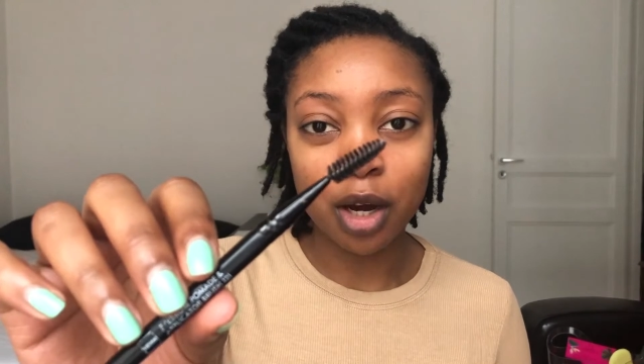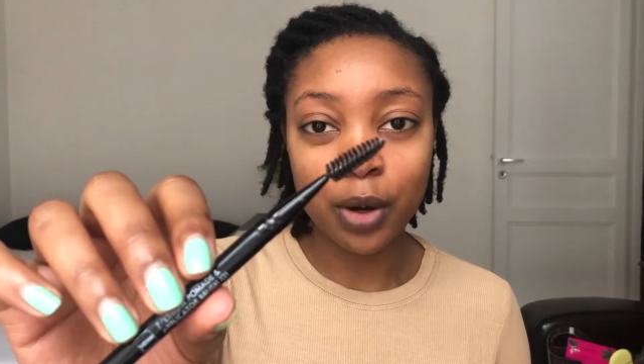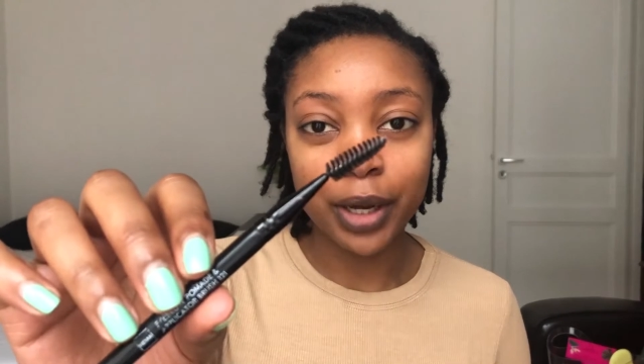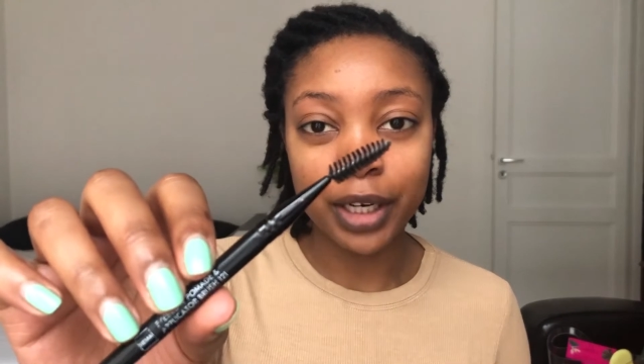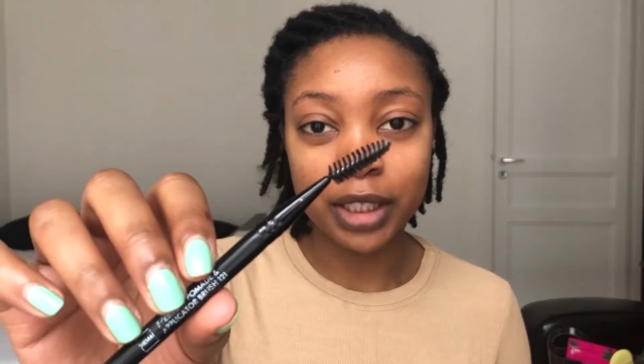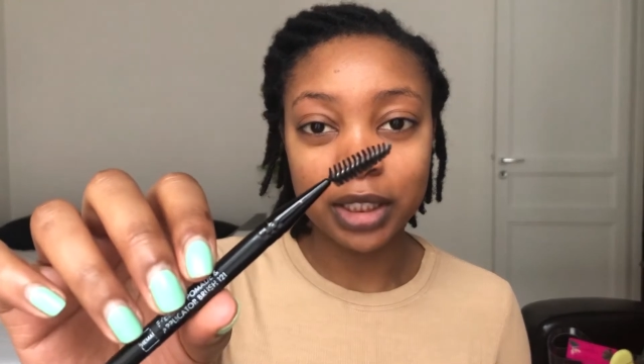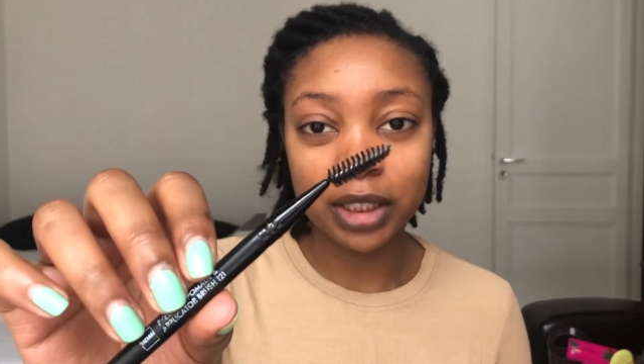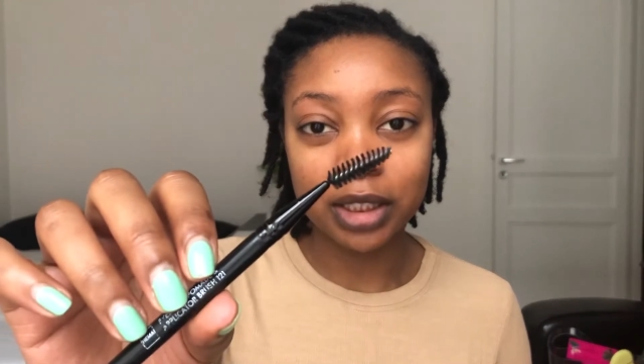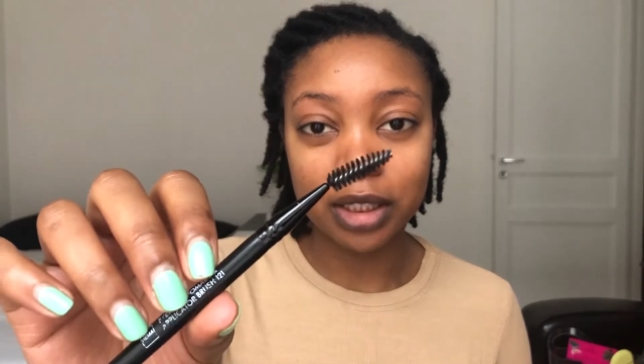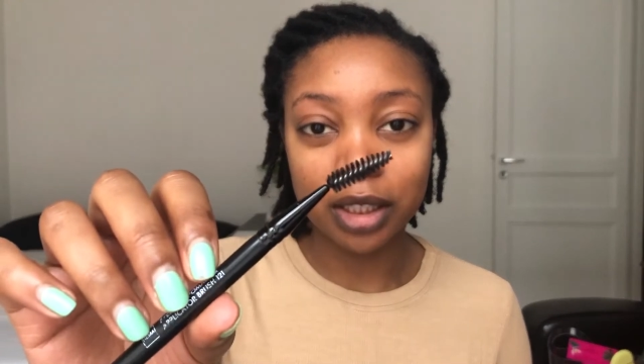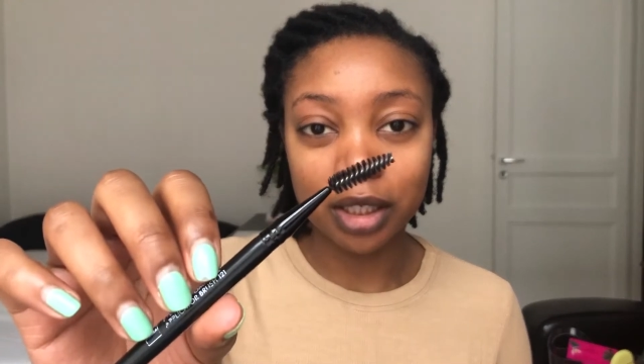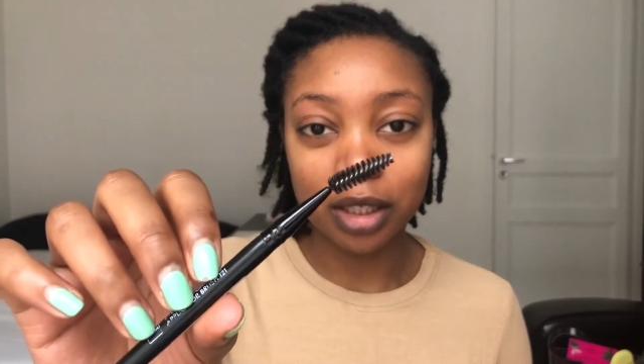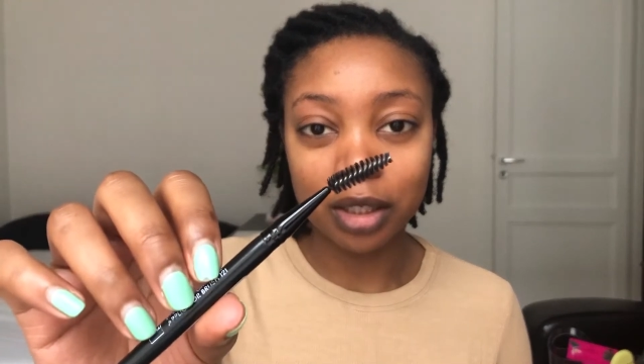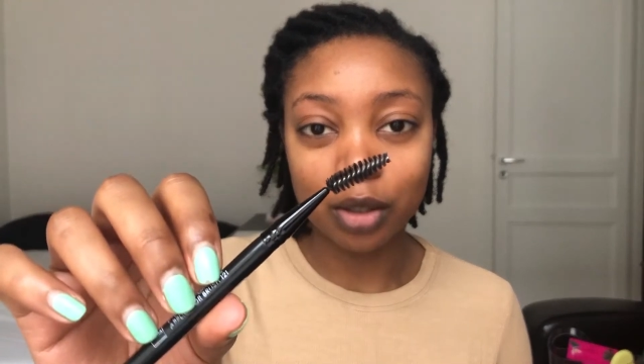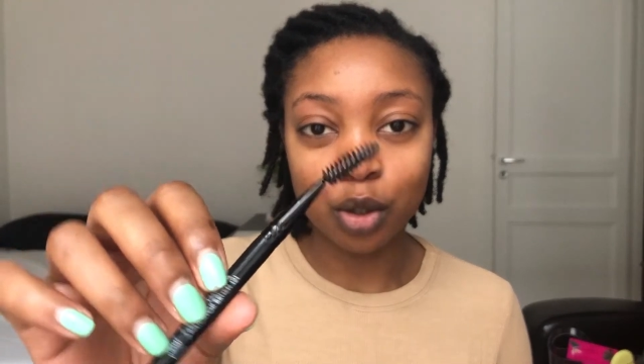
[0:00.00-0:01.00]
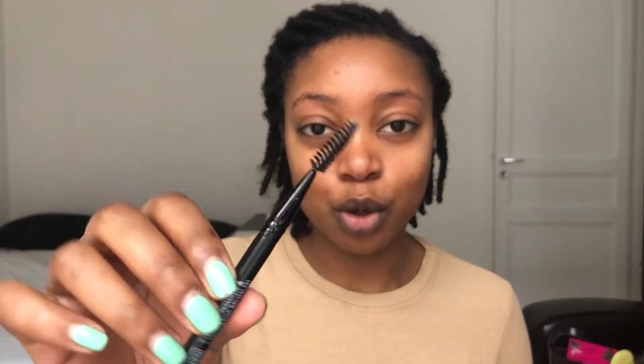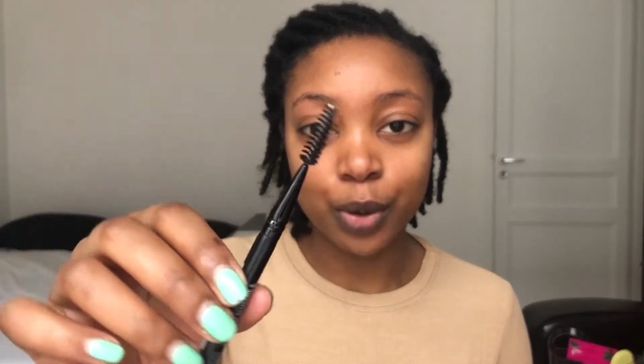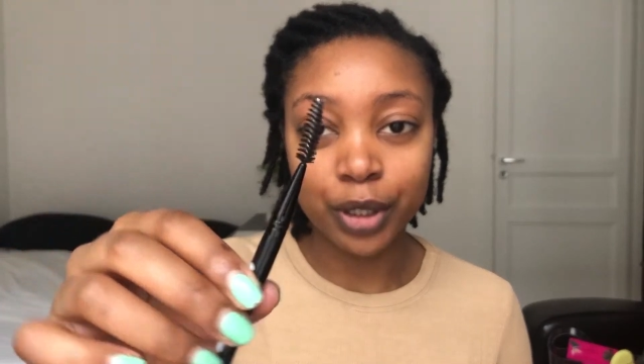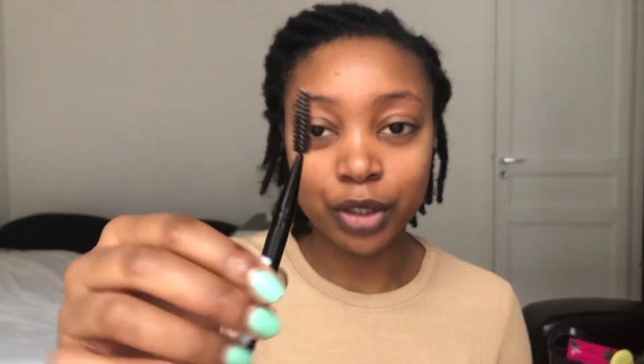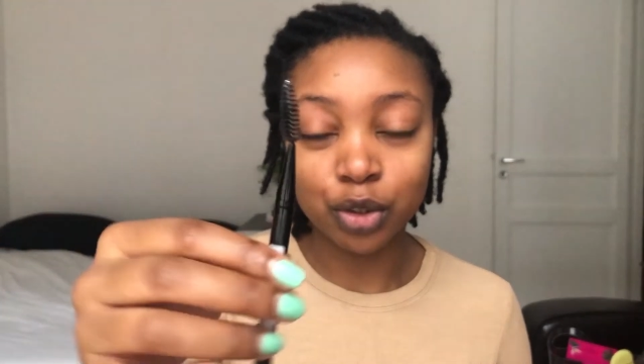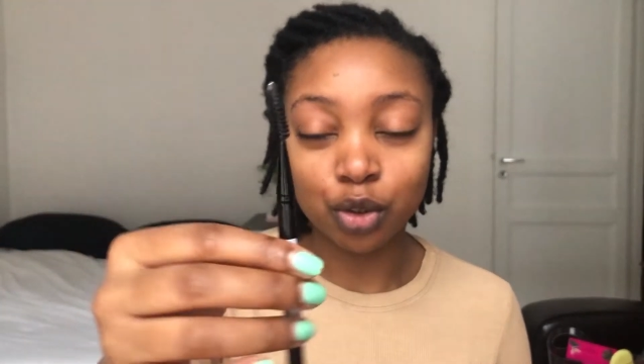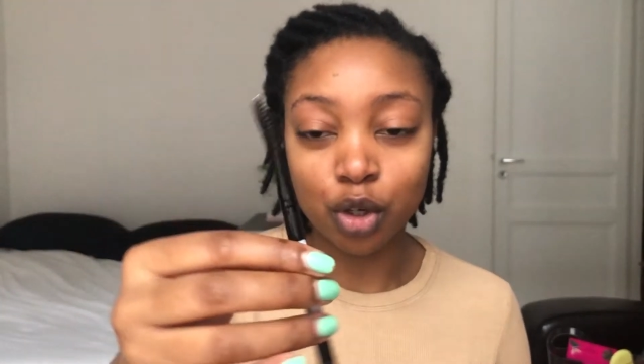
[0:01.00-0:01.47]
and it's still
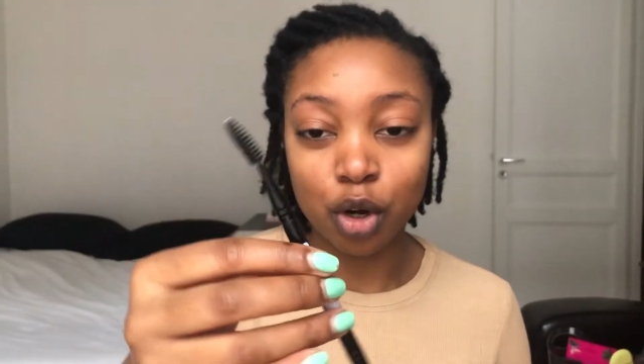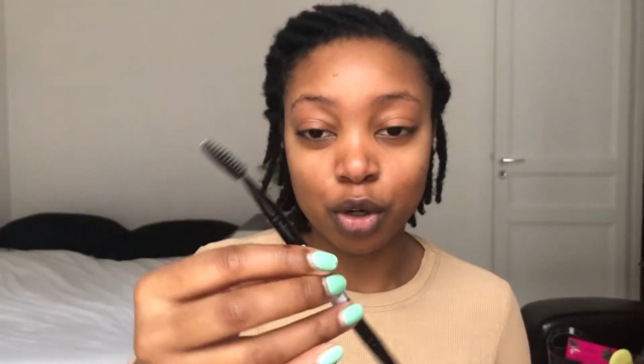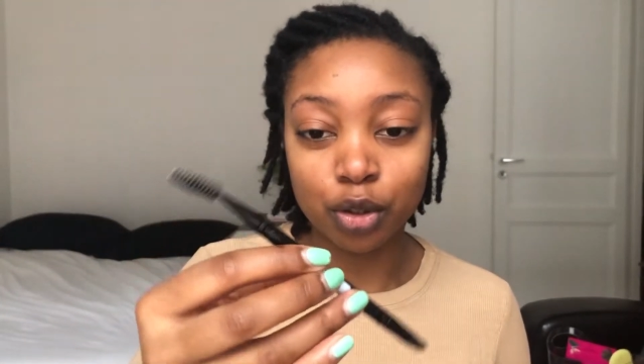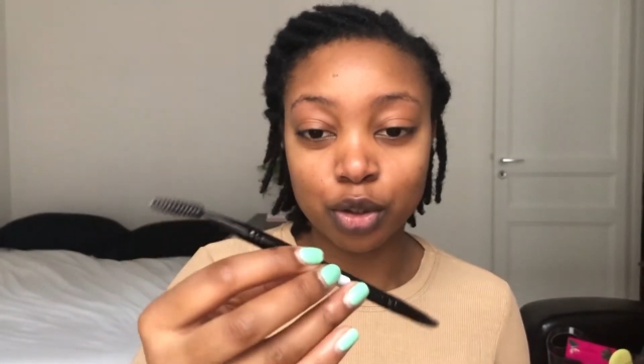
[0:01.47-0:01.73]
going strong.